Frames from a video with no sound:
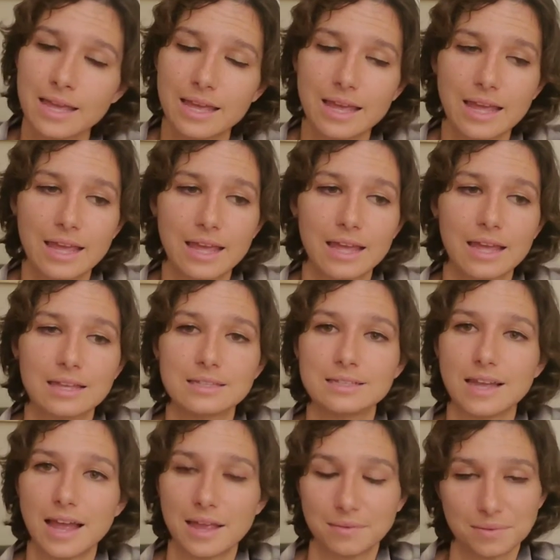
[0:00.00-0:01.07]
and
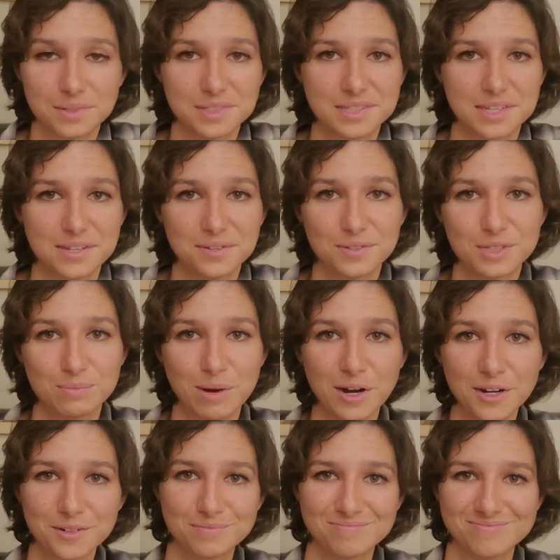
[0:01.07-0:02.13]
I will see you
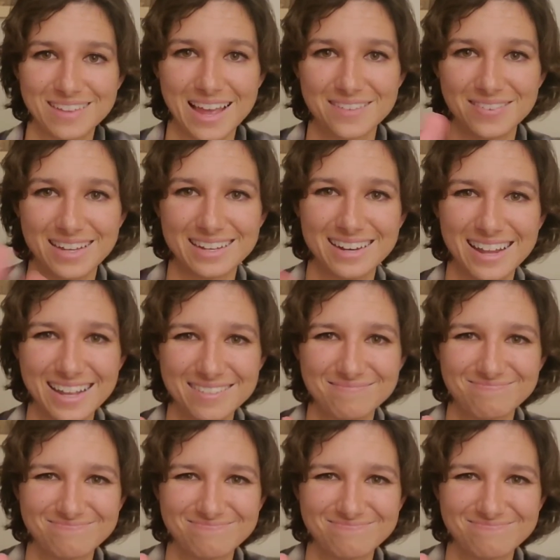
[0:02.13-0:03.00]
tomorrow. Have a good night.